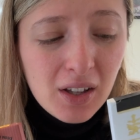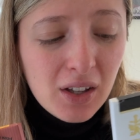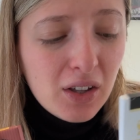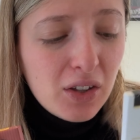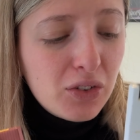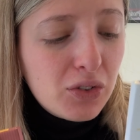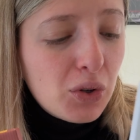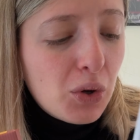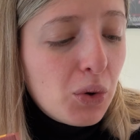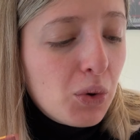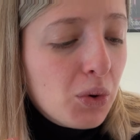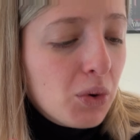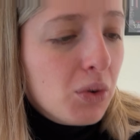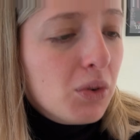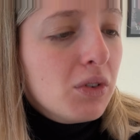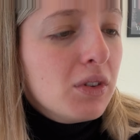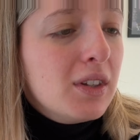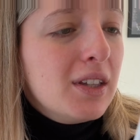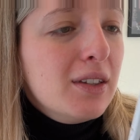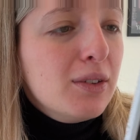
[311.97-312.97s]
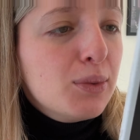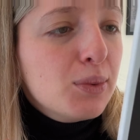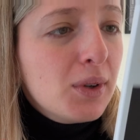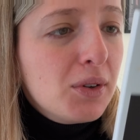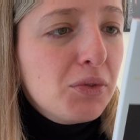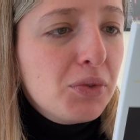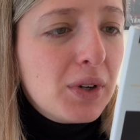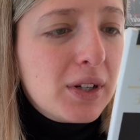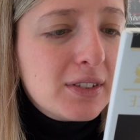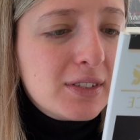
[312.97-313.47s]
So this
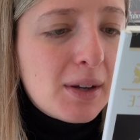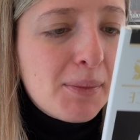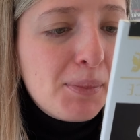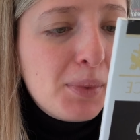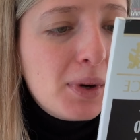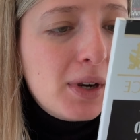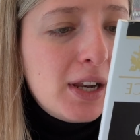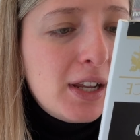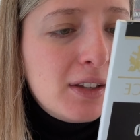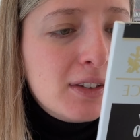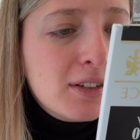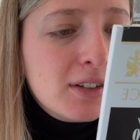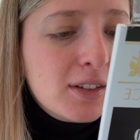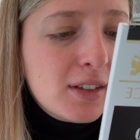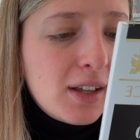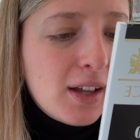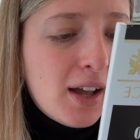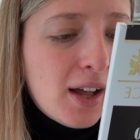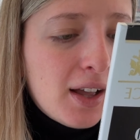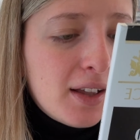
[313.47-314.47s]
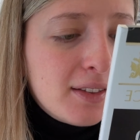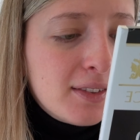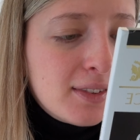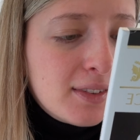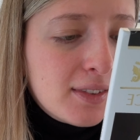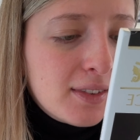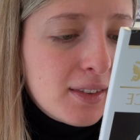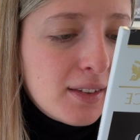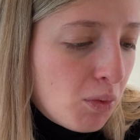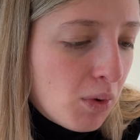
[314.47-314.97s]
one, for example, Lindt
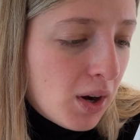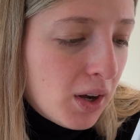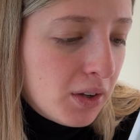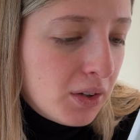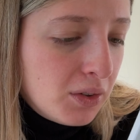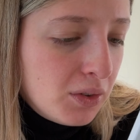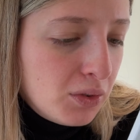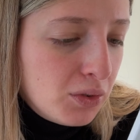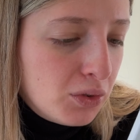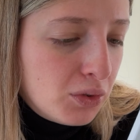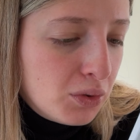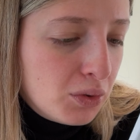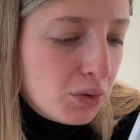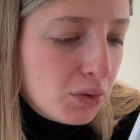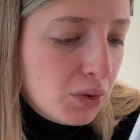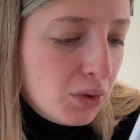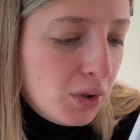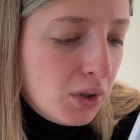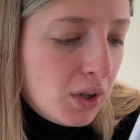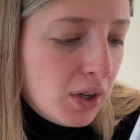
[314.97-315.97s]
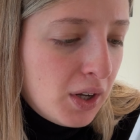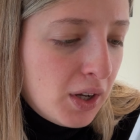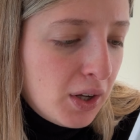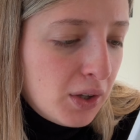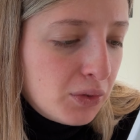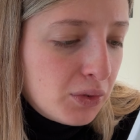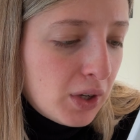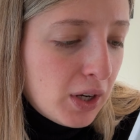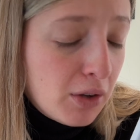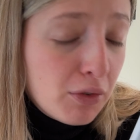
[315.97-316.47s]
has 1, 2,
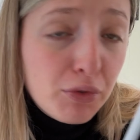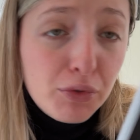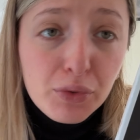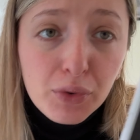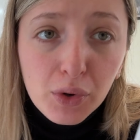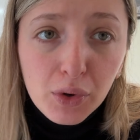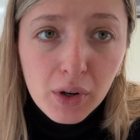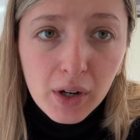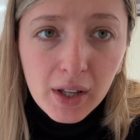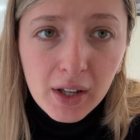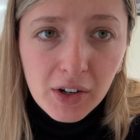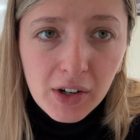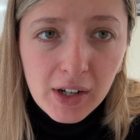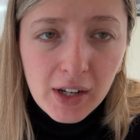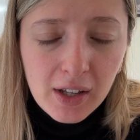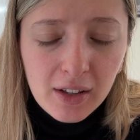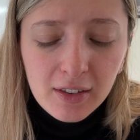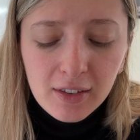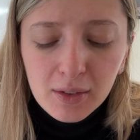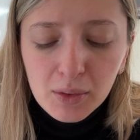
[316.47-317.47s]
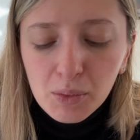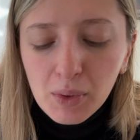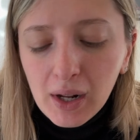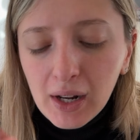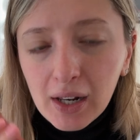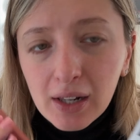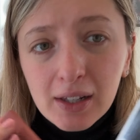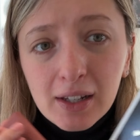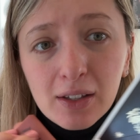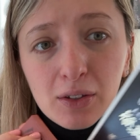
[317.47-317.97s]
3, 4 ingredients,
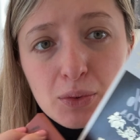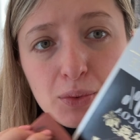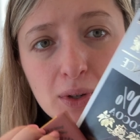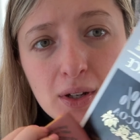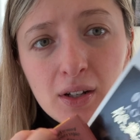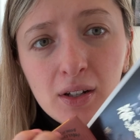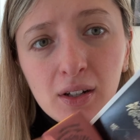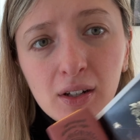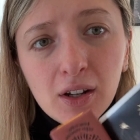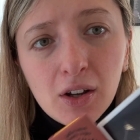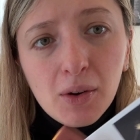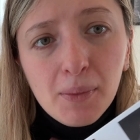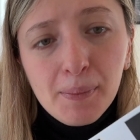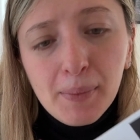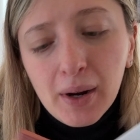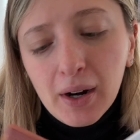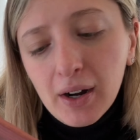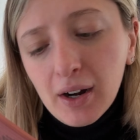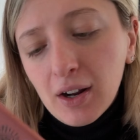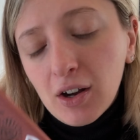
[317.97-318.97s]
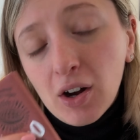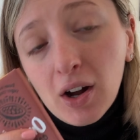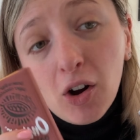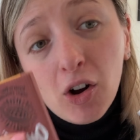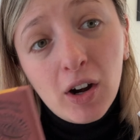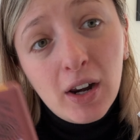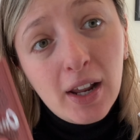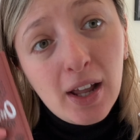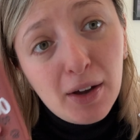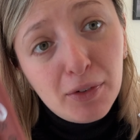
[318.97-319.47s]
while this one, the On Bar,
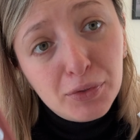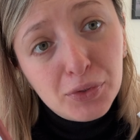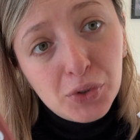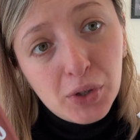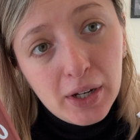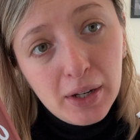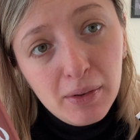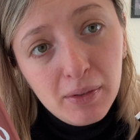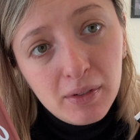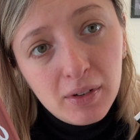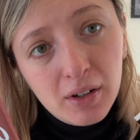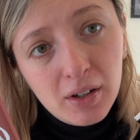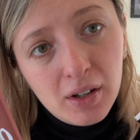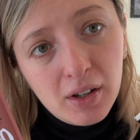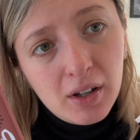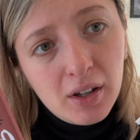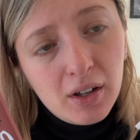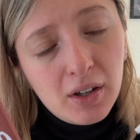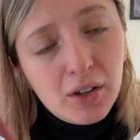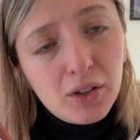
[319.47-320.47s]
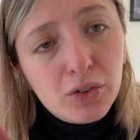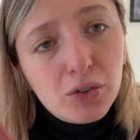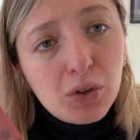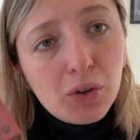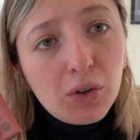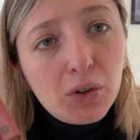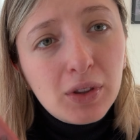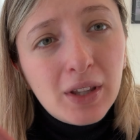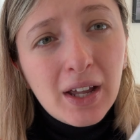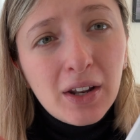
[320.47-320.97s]
only have 3.
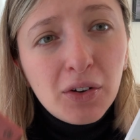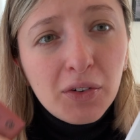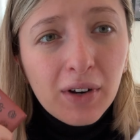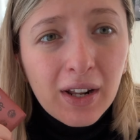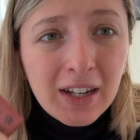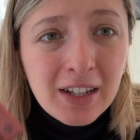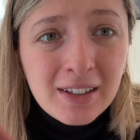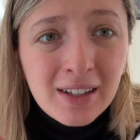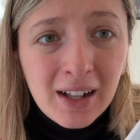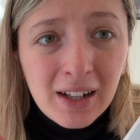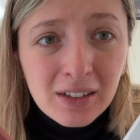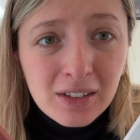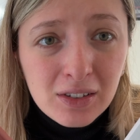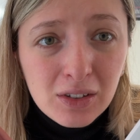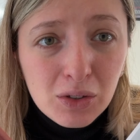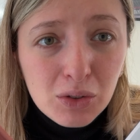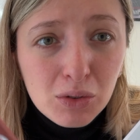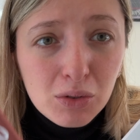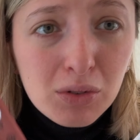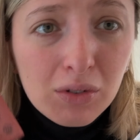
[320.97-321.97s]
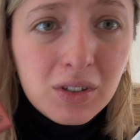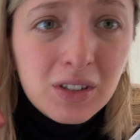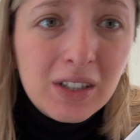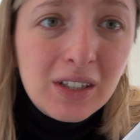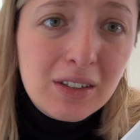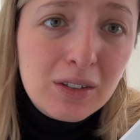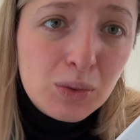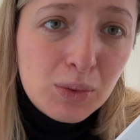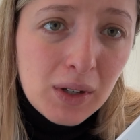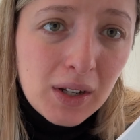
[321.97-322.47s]
So that already tells you
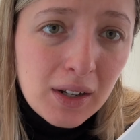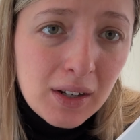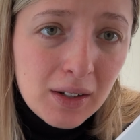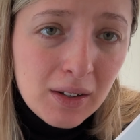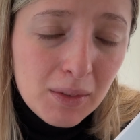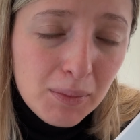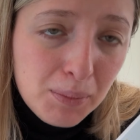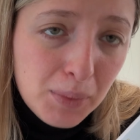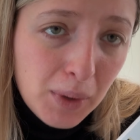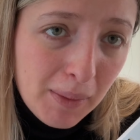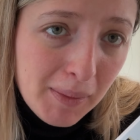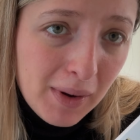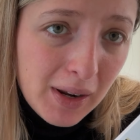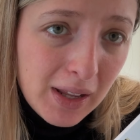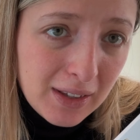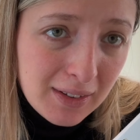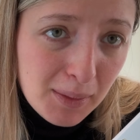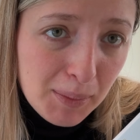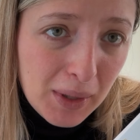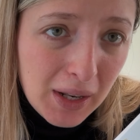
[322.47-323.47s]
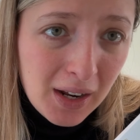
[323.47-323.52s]
this one probably is a bit